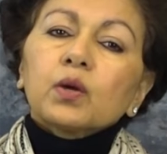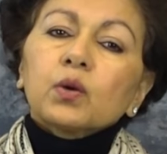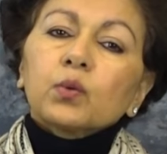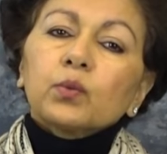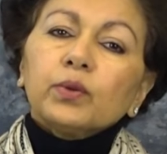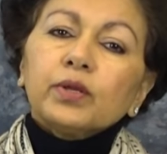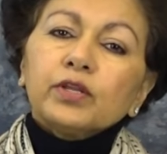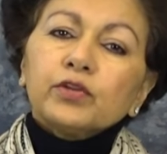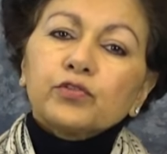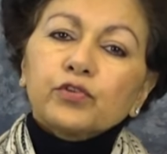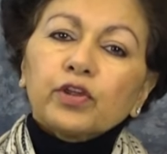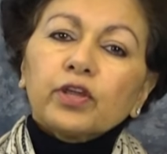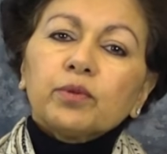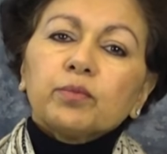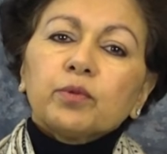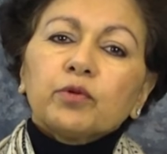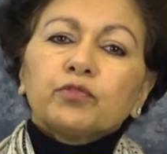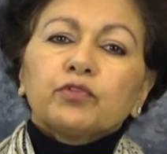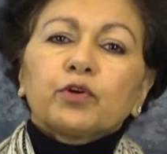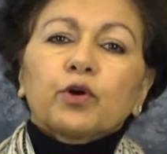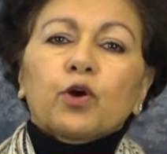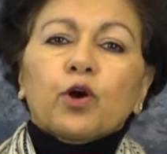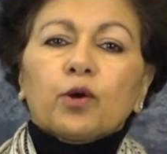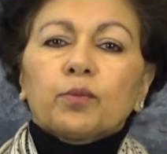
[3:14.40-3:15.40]
We dream
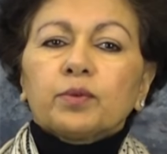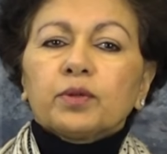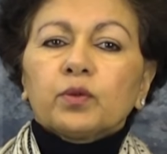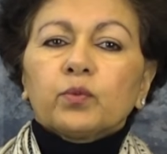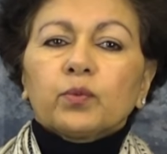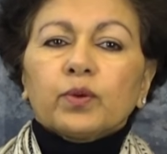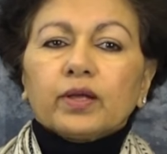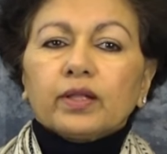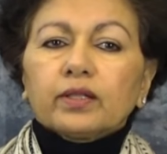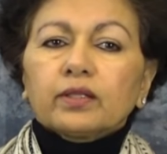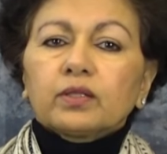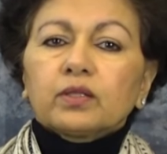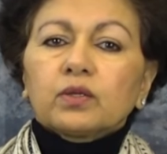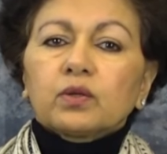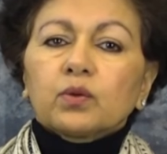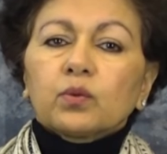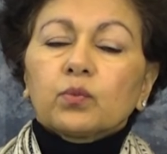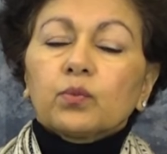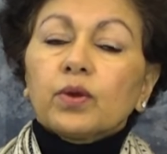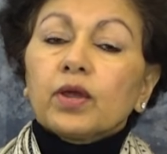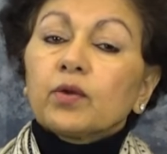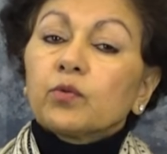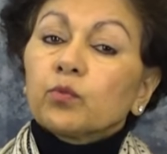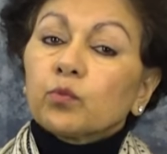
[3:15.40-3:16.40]
of a Commonwealth
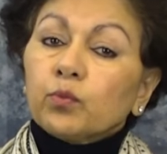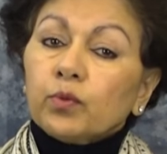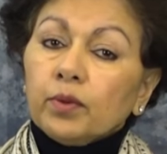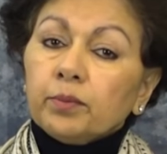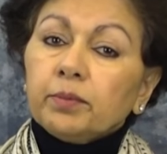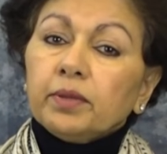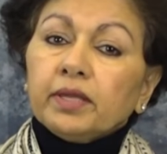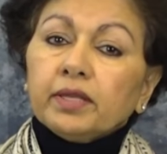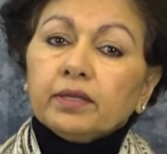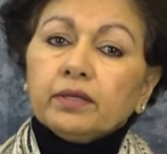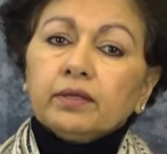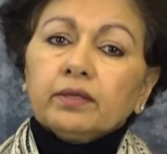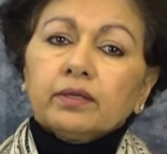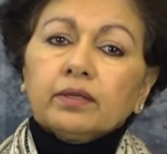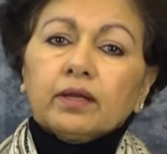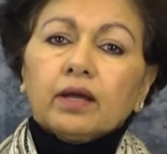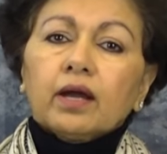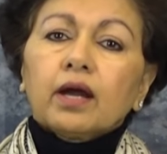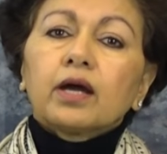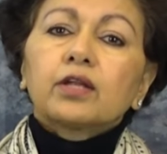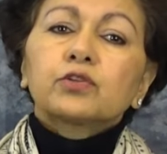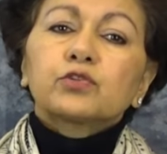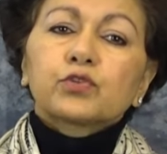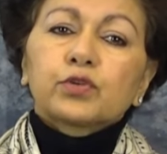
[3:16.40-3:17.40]
where women
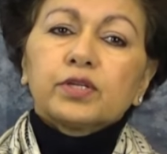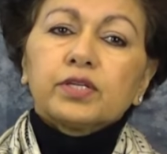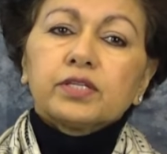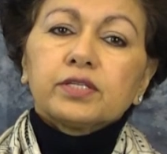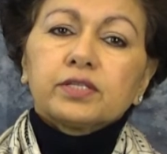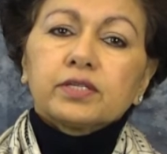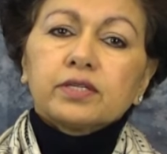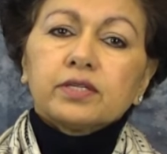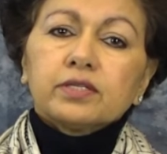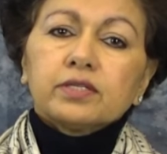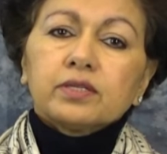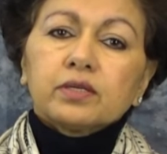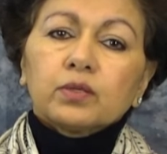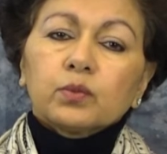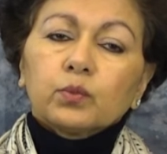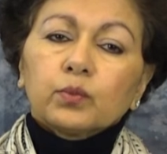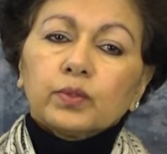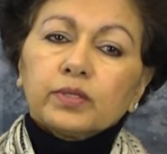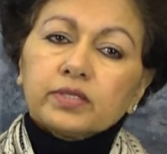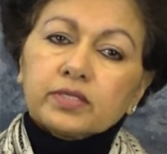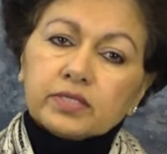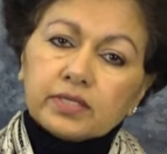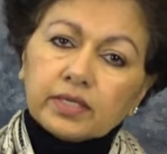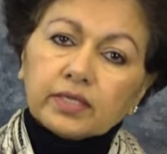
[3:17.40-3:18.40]
are treated
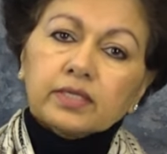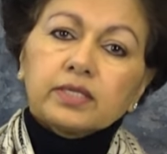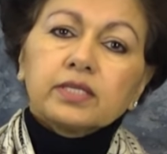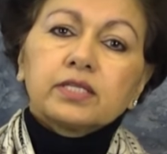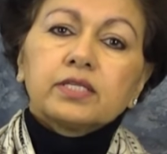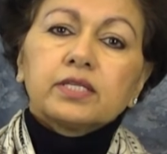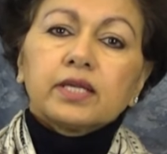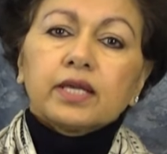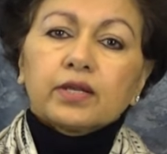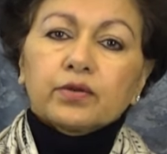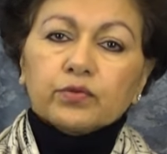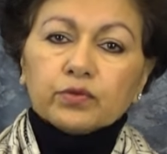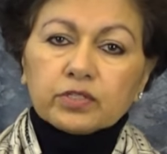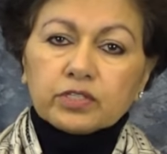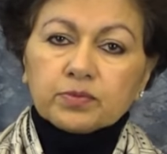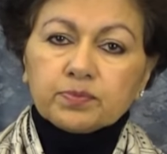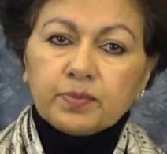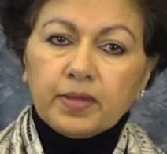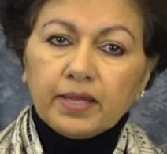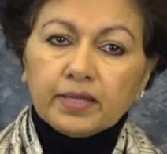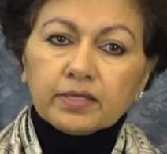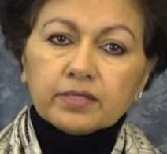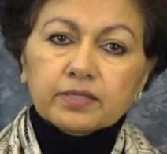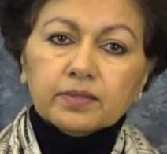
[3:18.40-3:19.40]
with dignity and
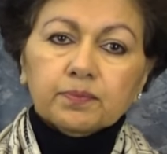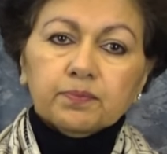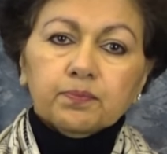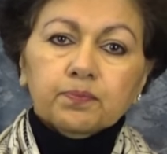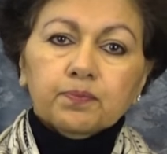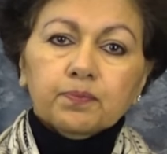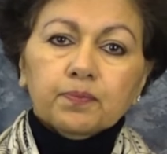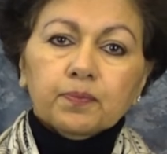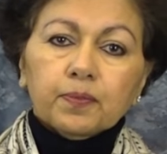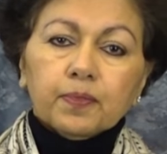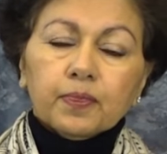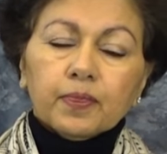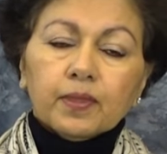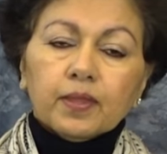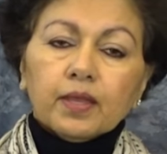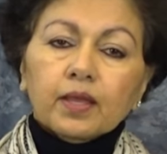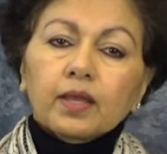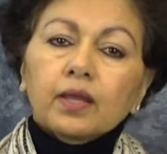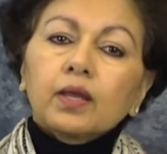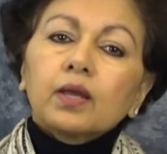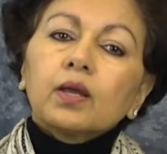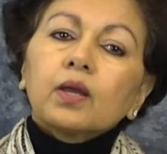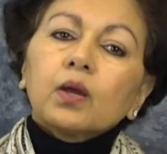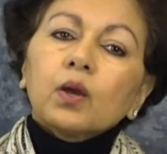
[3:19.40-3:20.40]
respect,
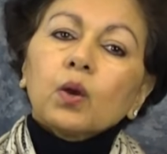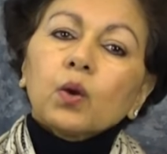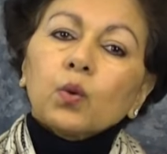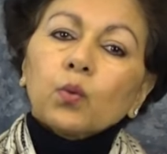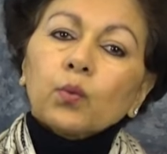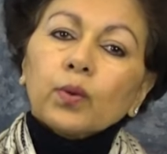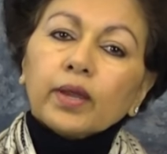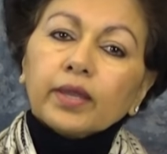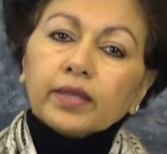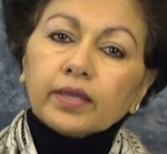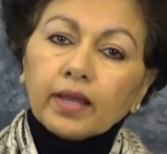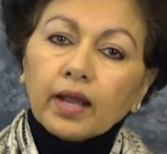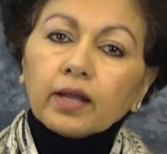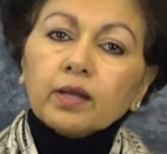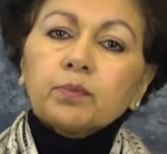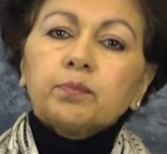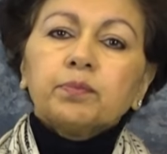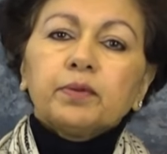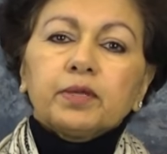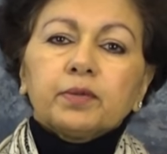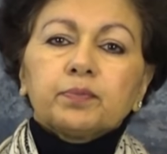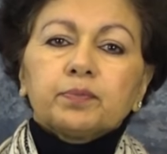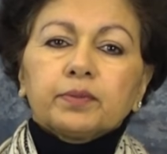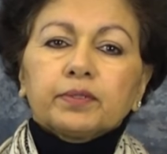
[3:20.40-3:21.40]
where young
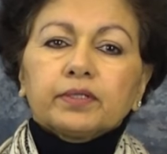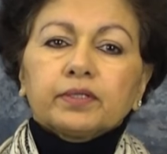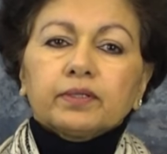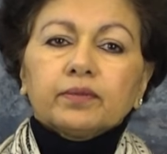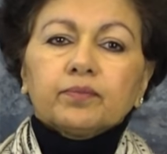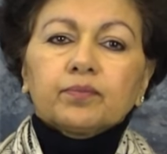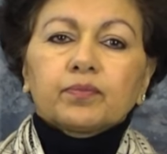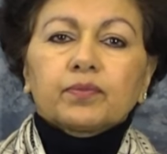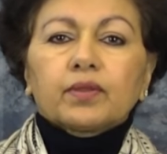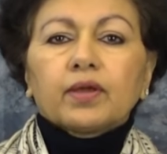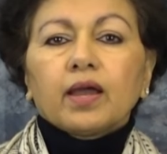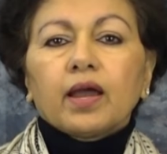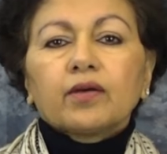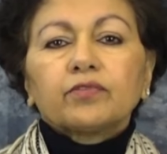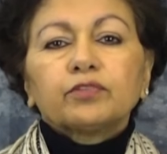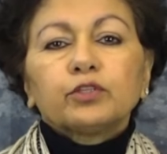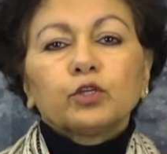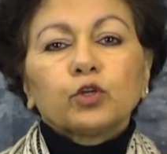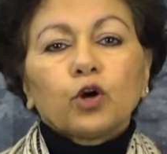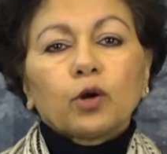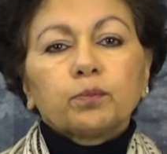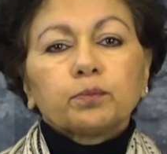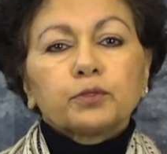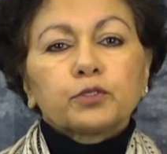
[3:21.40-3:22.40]
people have
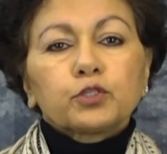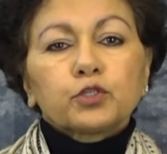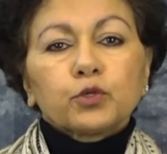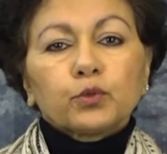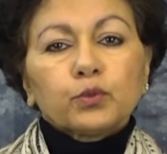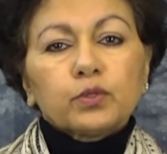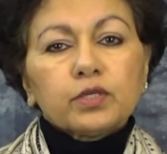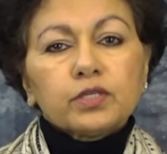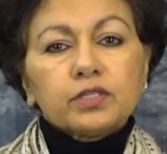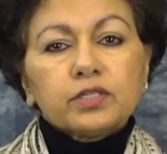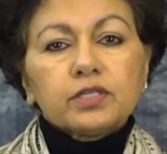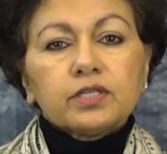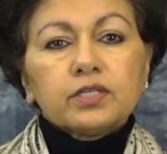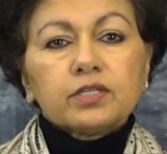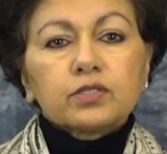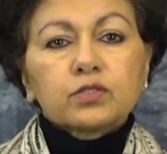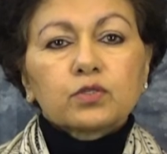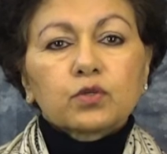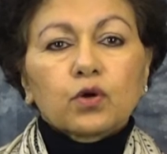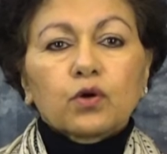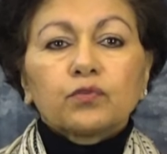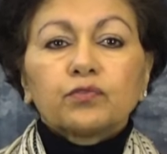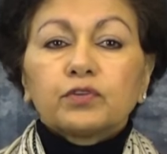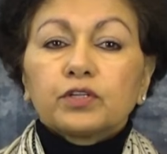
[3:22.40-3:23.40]
the
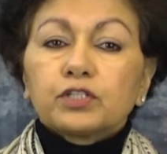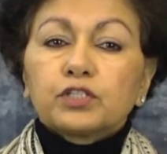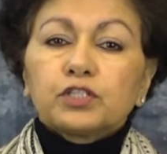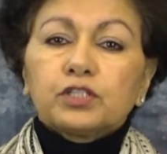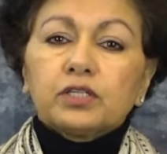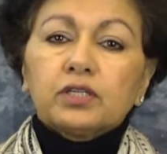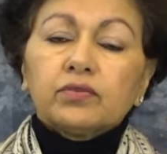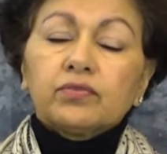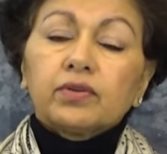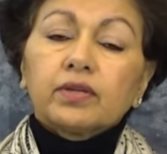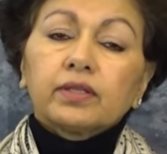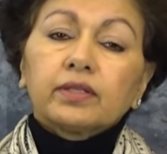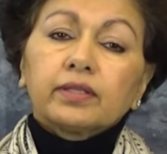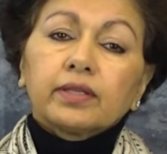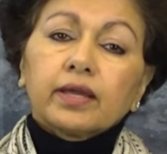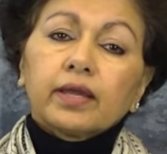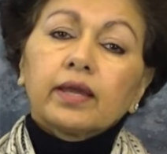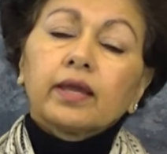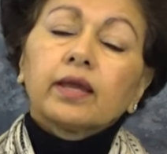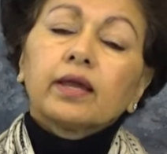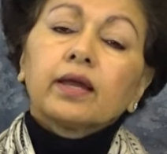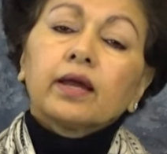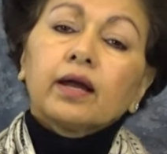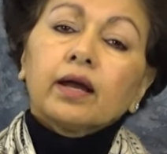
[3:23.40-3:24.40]
opportunities of achieving
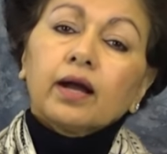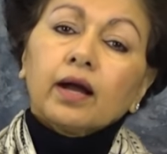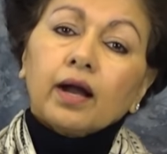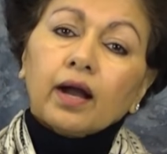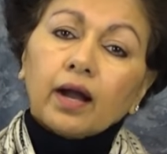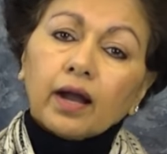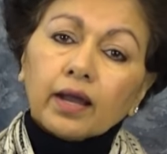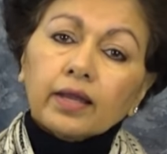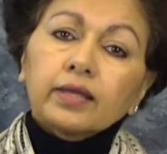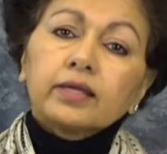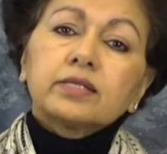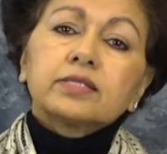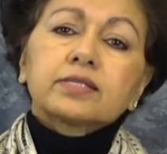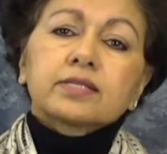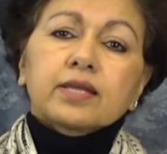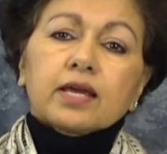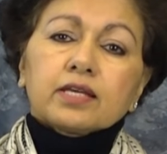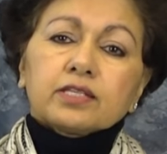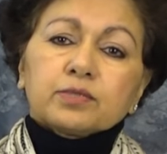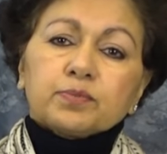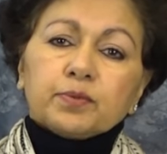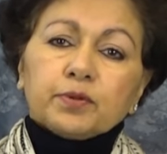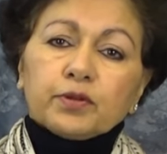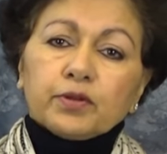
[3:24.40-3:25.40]
their highest
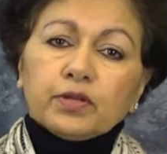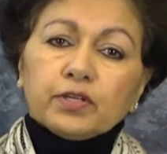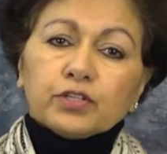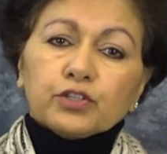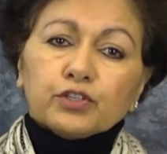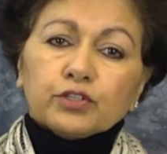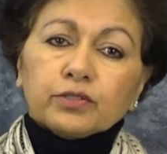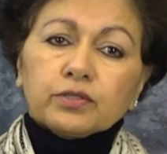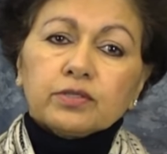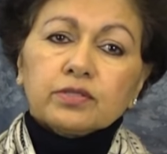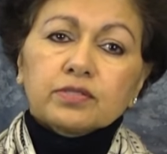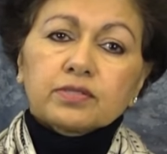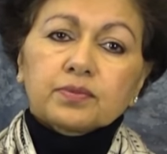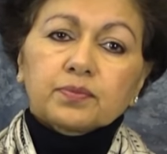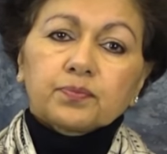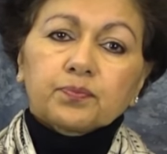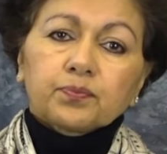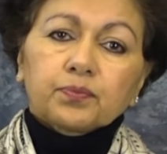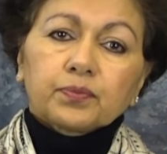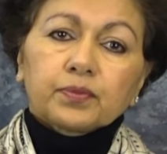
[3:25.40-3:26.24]
aspirations,